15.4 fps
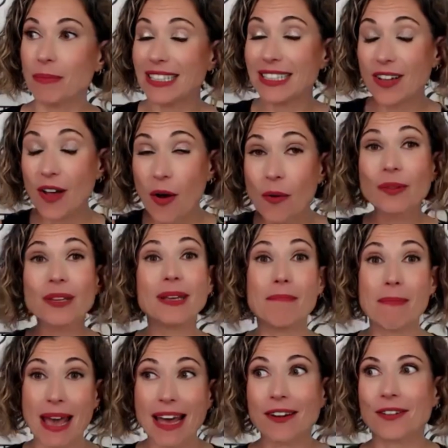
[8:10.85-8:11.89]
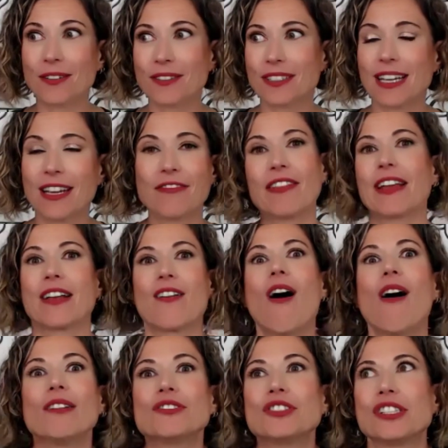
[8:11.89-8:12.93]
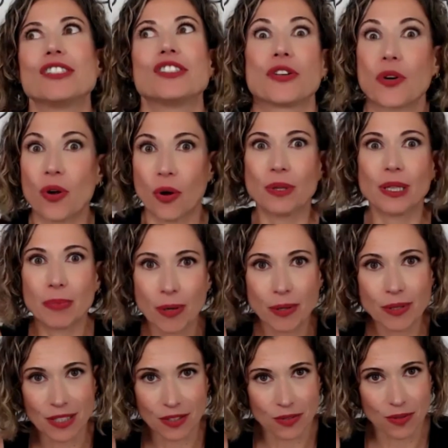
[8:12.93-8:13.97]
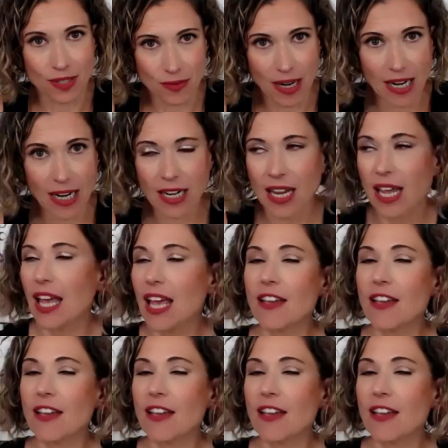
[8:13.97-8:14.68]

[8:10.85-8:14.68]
but it only matters if like collagen is your only protein source, right?